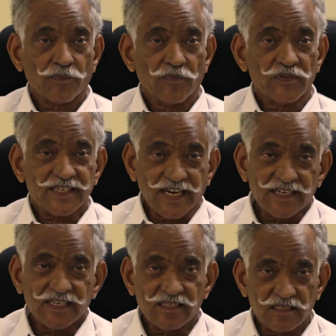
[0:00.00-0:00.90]

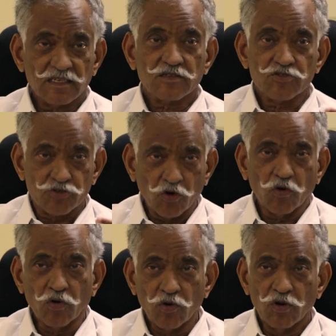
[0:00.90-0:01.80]
Statistics
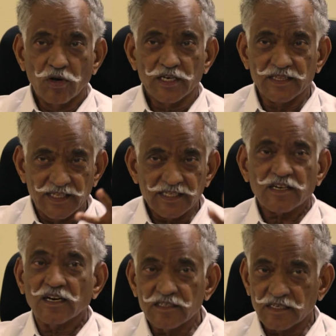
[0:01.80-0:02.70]
show in this
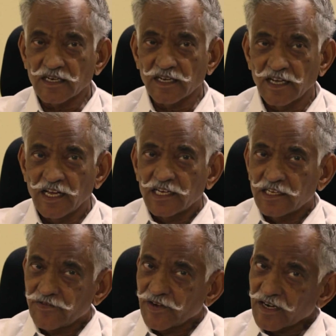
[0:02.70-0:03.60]
country,
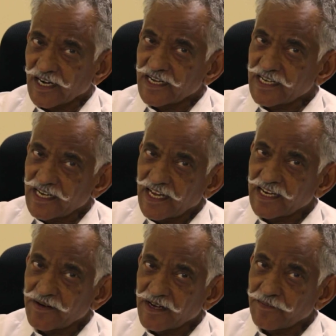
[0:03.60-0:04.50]
if you are
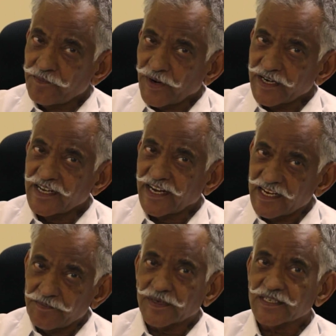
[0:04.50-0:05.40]

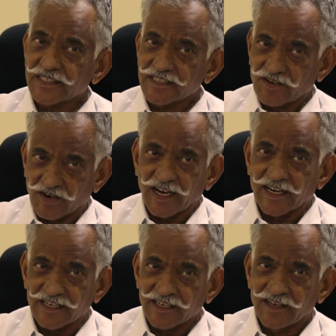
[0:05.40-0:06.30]
99.9%
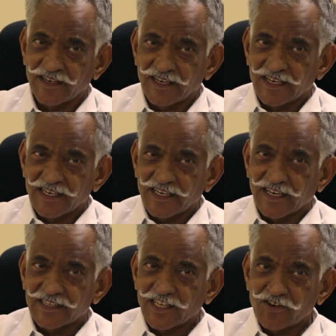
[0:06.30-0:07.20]
right,
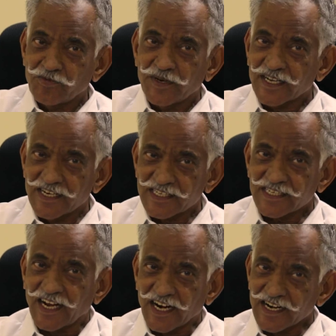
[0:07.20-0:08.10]
there will be at least
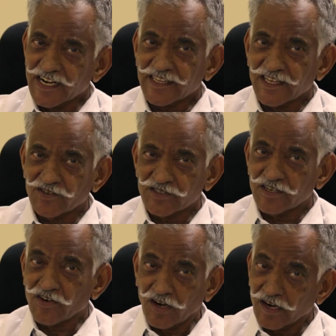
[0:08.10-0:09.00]

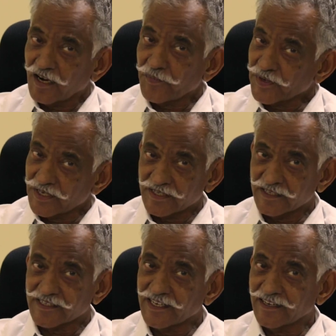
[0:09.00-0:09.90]
100,000 wrong
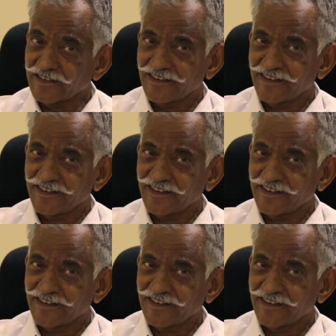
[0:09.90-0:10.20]
operations done.